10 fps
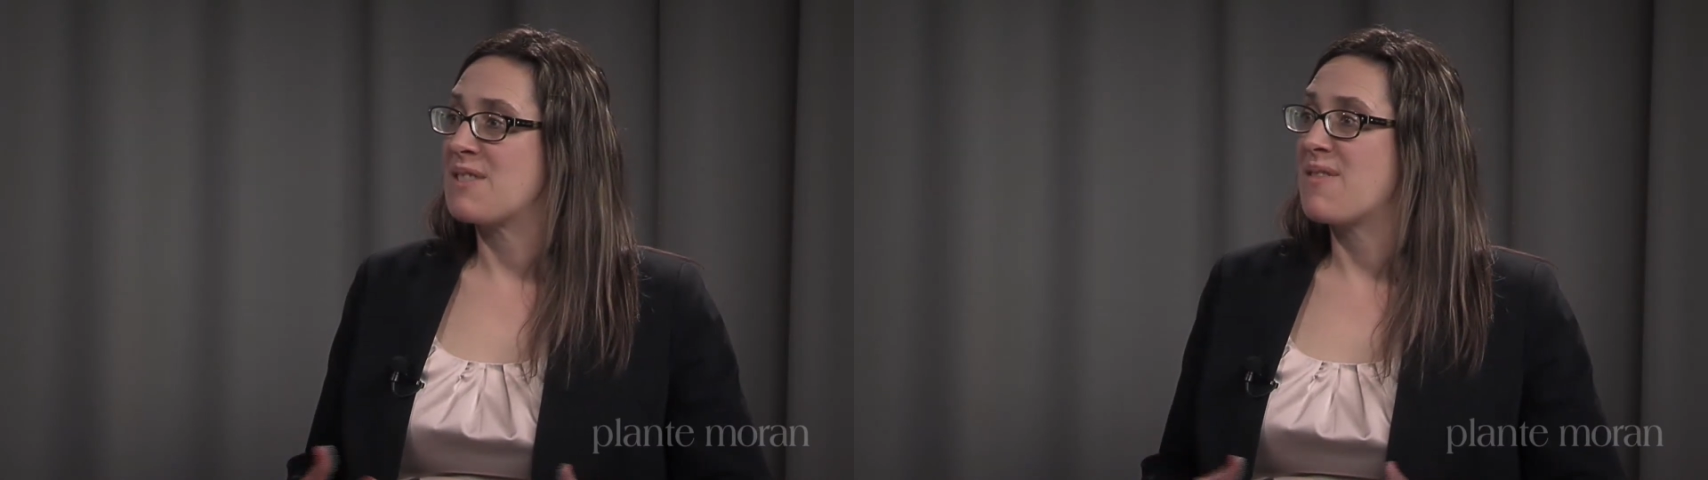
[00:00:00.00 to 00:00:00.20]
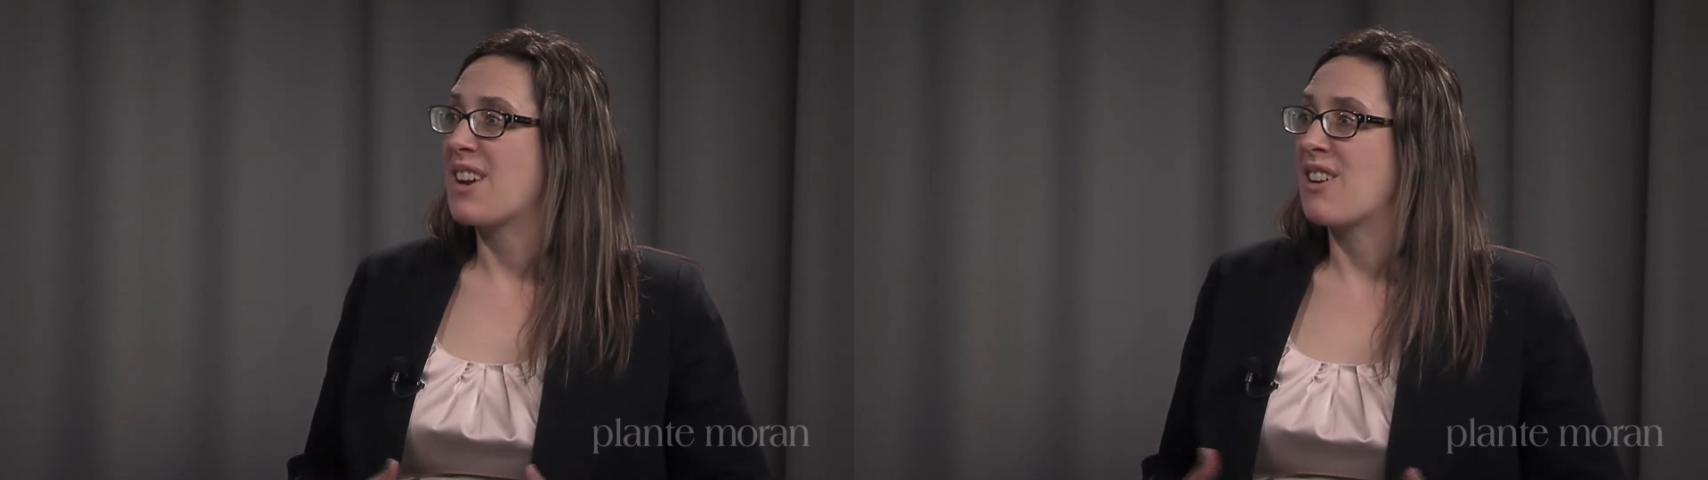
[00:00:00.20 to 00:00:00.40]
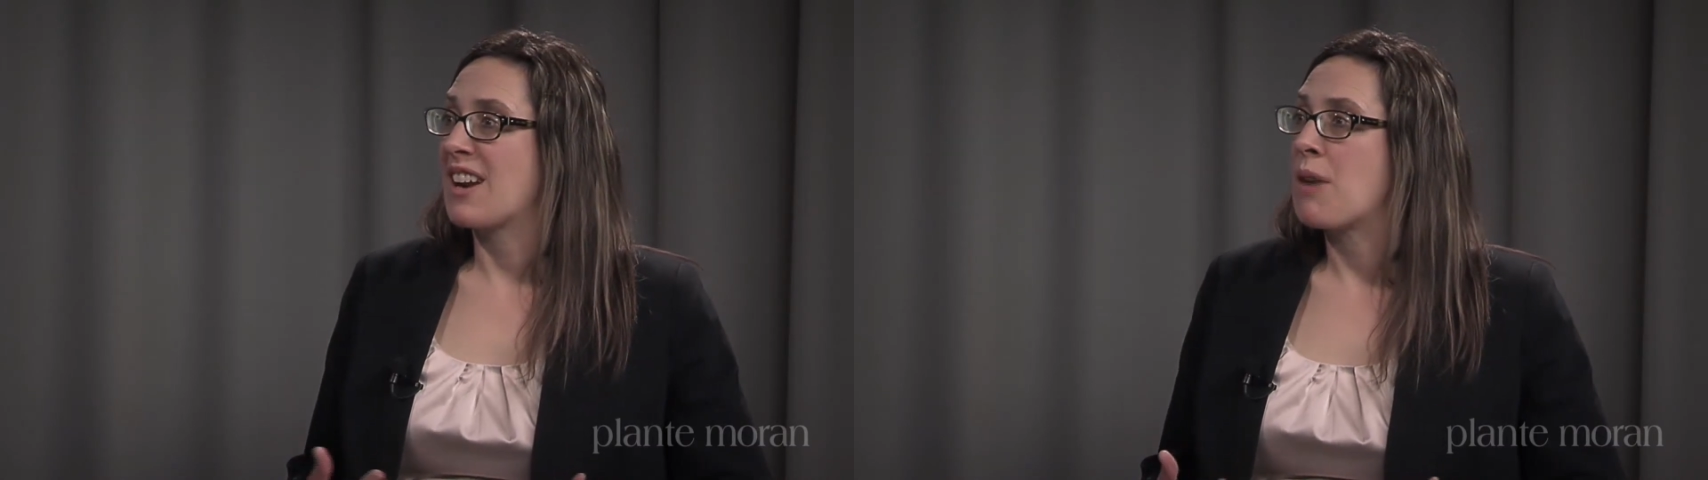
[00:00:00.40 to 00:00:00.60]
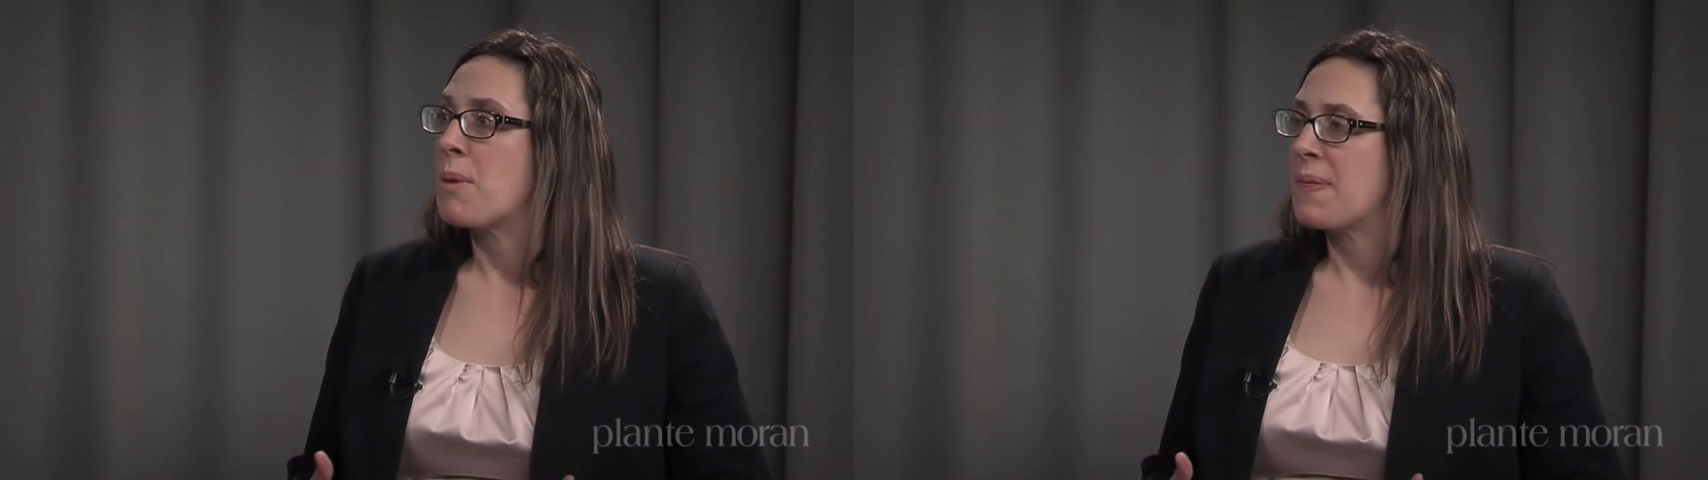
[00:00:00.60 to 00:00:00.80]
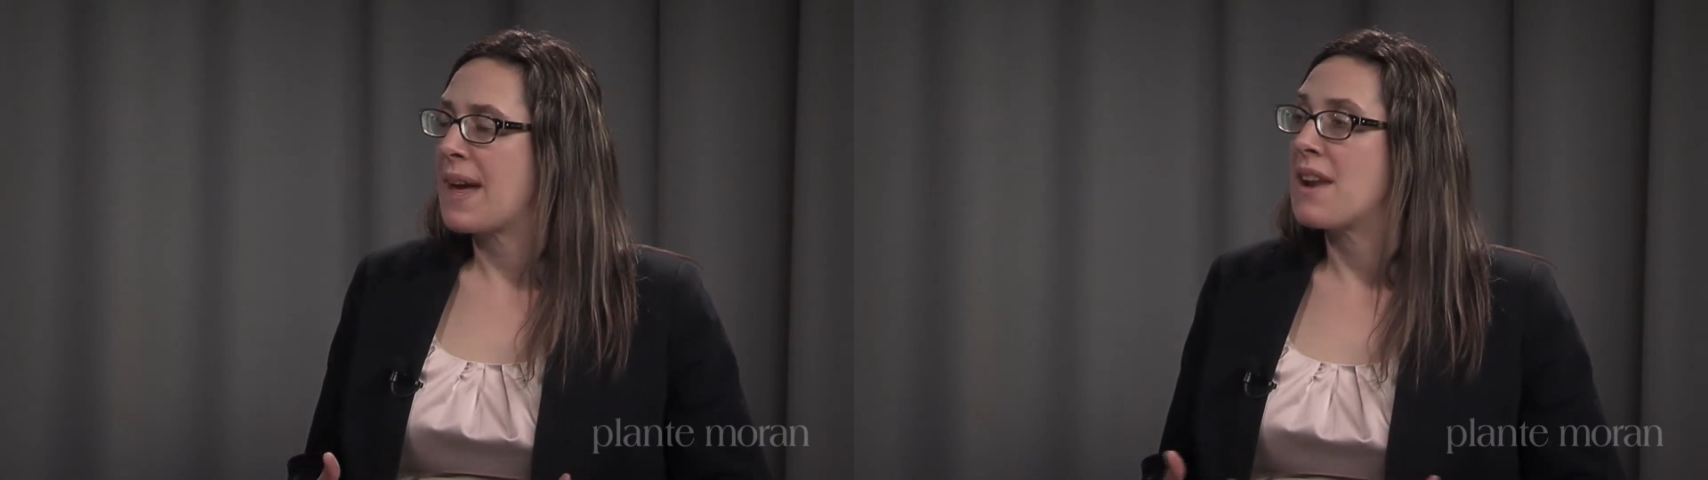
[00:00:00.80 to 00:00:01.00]
figuring out
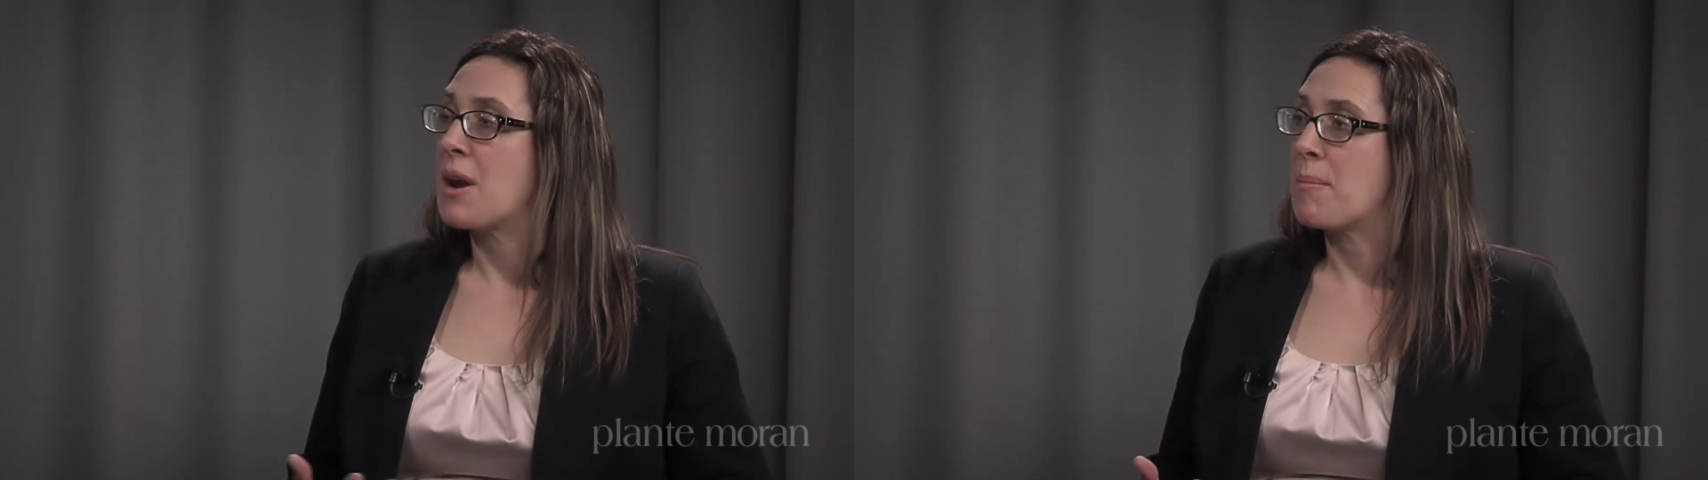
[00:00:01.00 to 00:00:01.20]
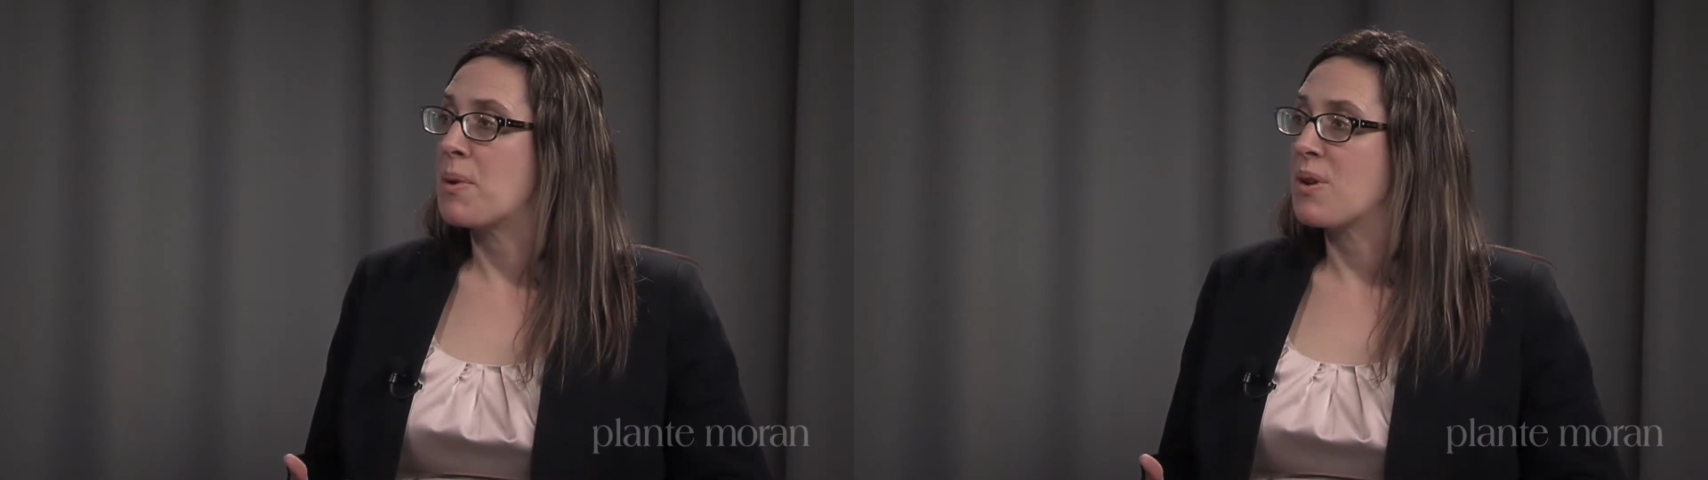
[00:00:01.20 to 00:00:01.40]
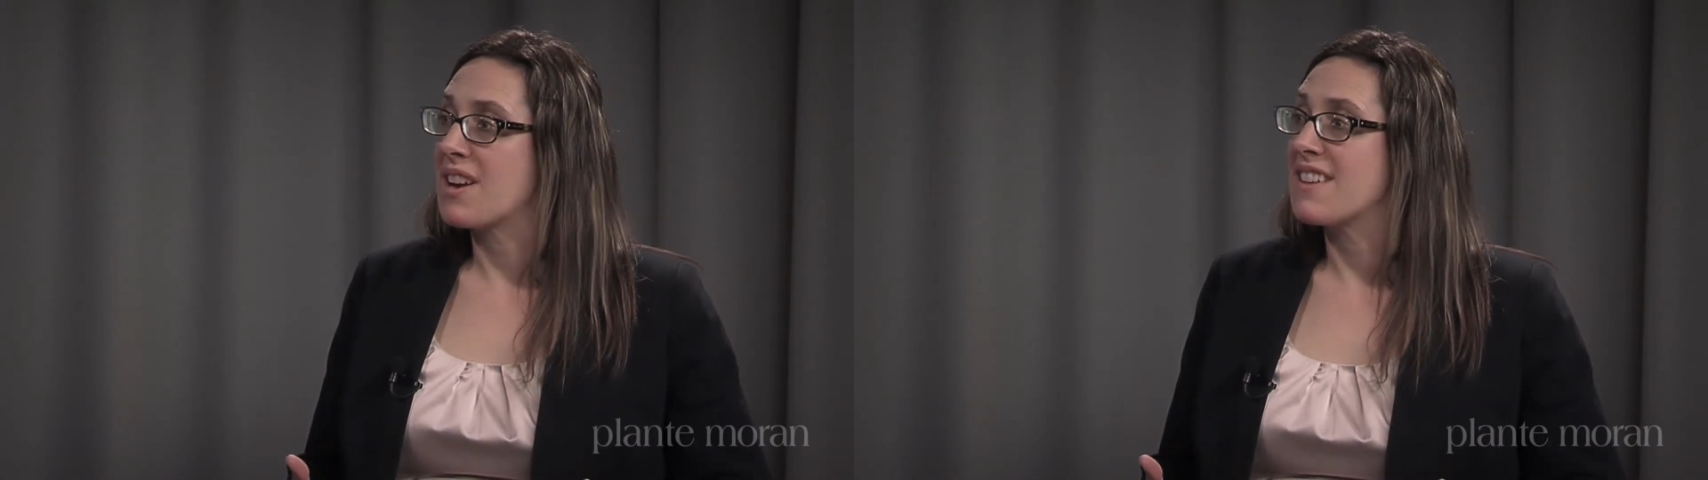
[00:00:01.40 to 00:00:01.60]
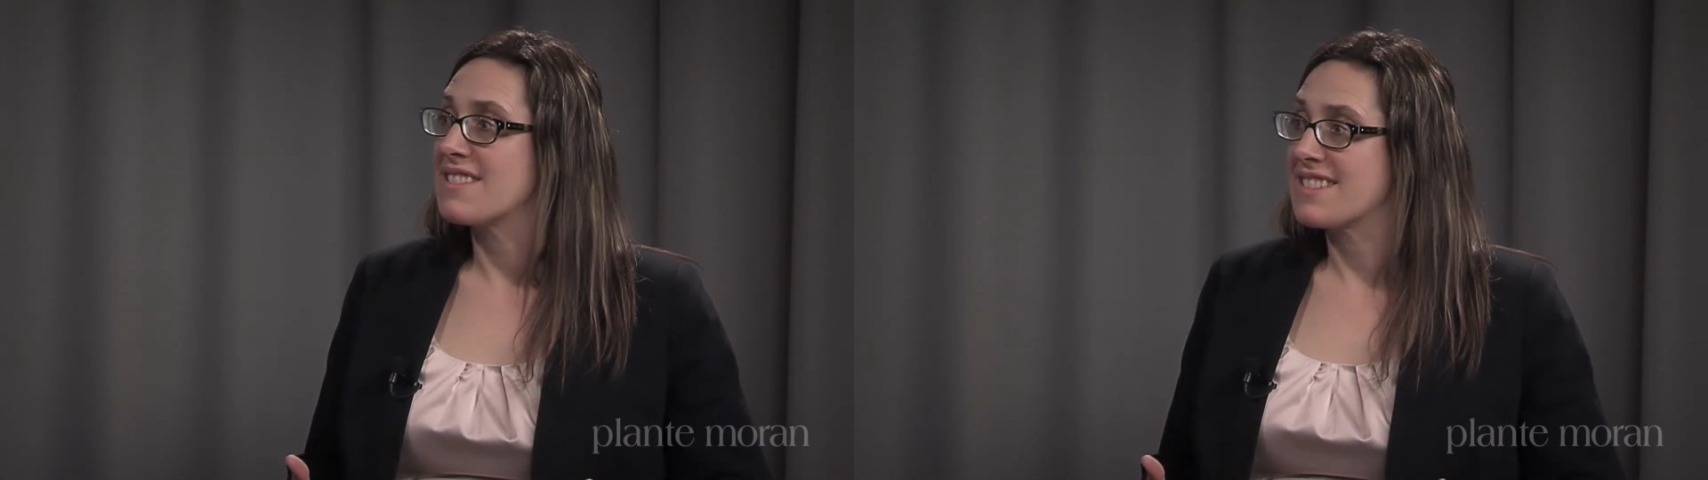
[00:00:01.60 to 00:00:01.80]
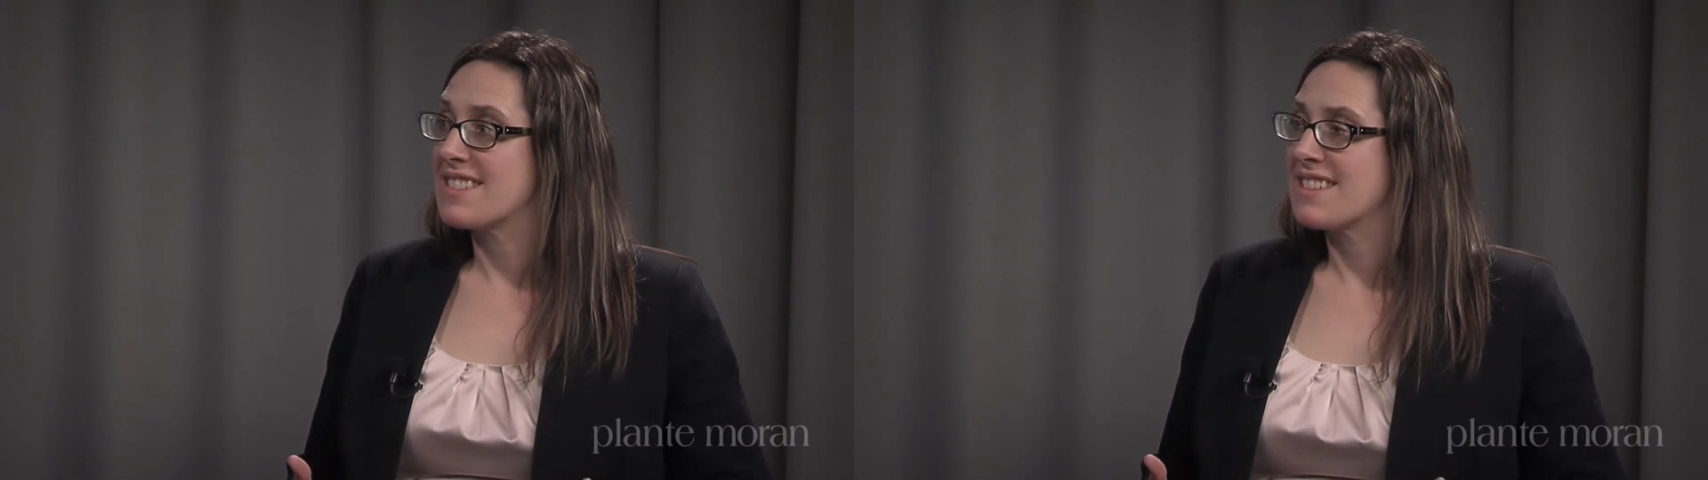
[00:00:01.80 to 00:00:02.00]
what that number is.